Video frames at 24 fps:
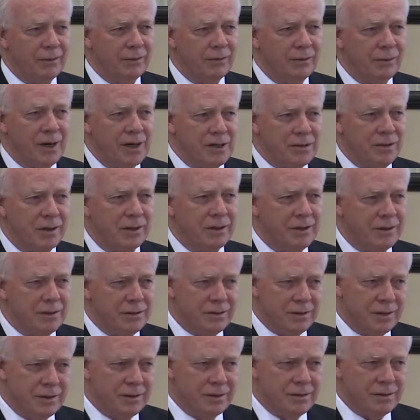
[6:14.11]

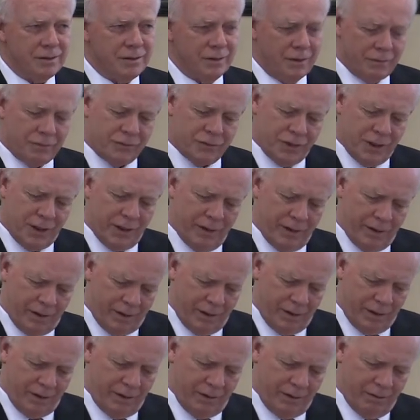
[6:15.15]
residences of
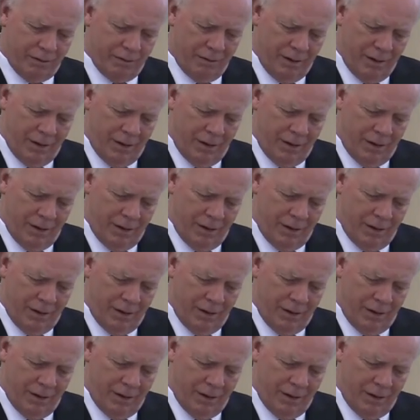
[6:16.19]
Jericho.